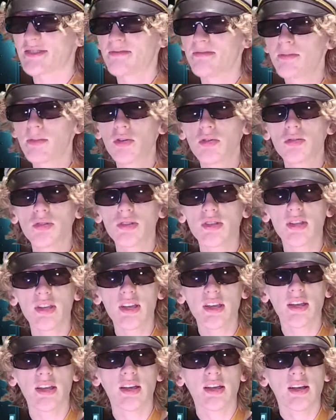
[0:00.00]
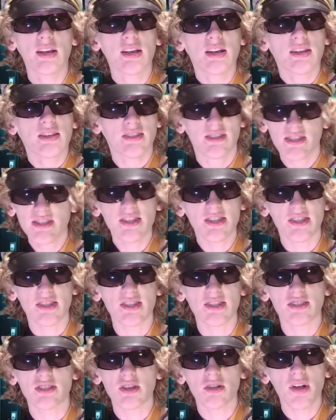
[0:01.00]
mutiny? This
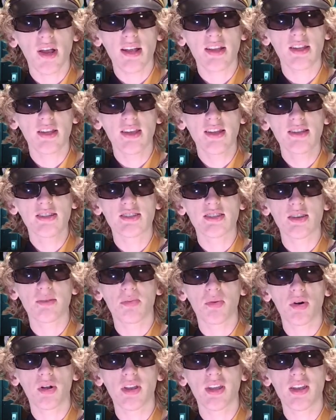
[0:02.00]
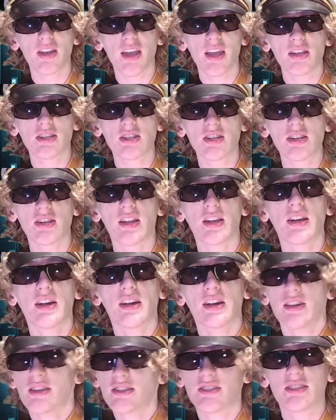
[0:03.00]
is direct insubordination.
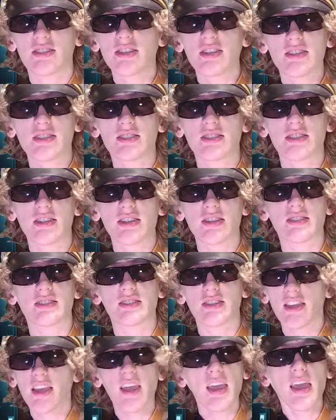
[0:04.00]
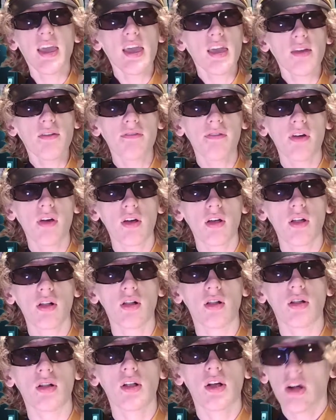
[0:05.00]
This is
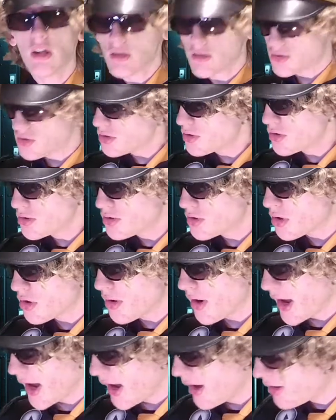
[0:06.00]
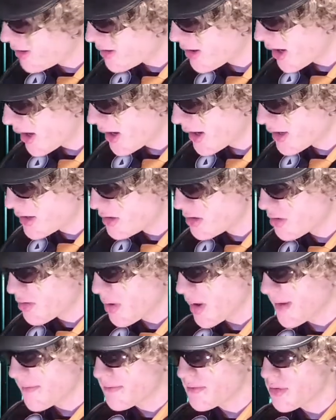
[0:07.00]
evil. Do you know how long
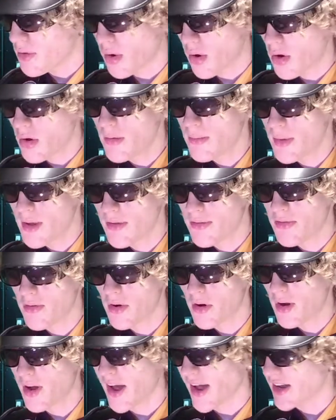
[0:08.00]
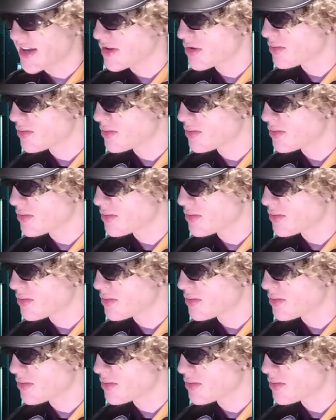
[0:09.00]
you have known me for and